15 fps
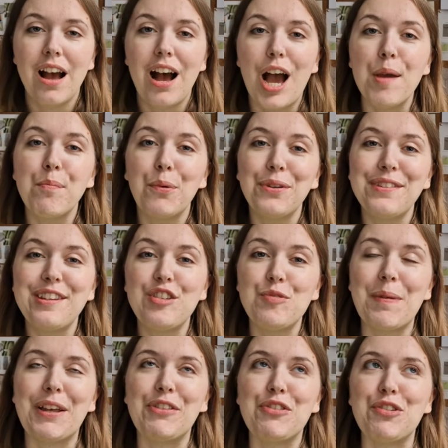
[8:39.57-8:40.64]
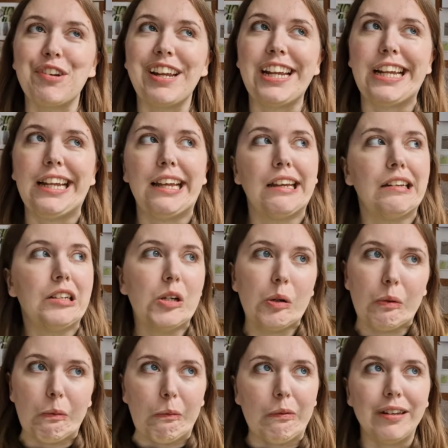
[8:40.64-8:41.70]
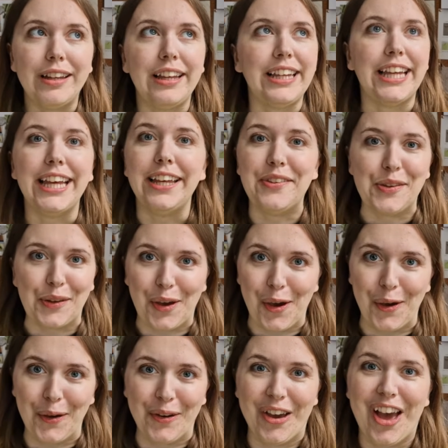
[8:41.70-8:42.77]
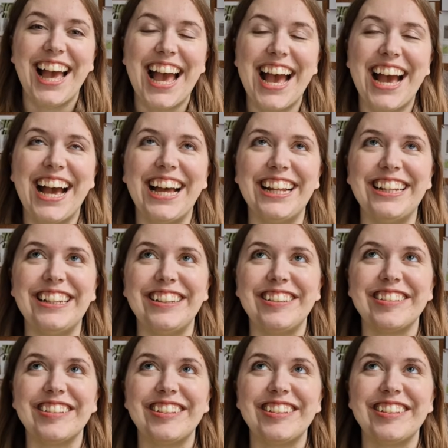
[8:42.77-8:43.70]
I bought Stitchmastery years ago and